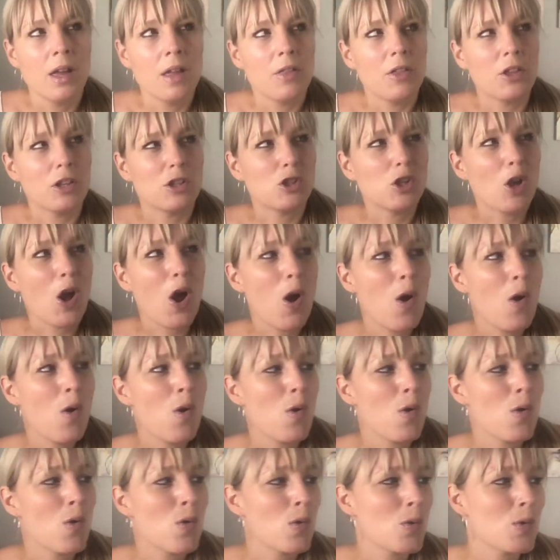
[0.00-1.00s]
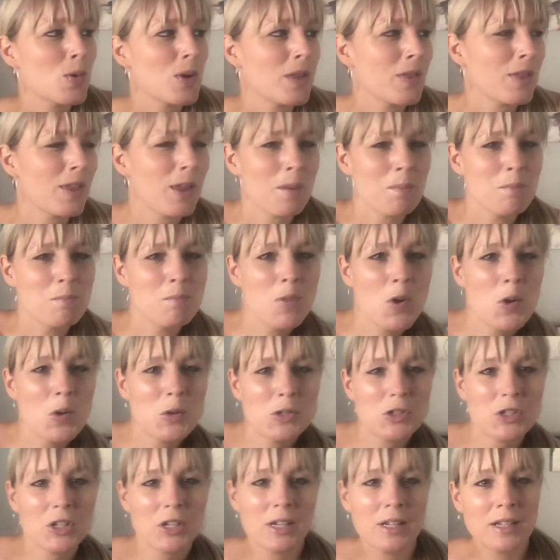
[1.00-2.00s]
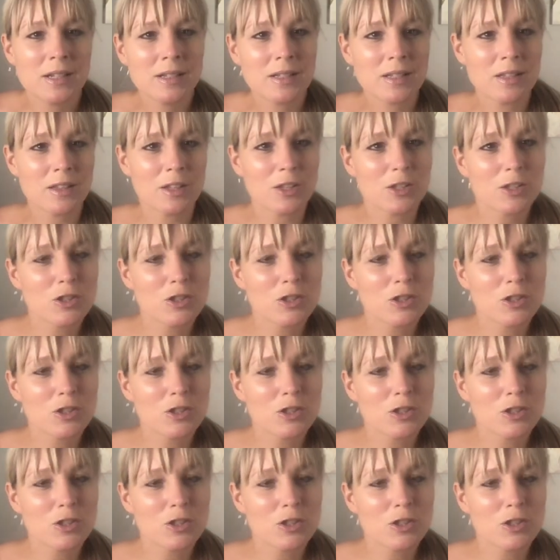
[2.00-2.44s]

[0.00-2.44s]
the tone and the emotions and the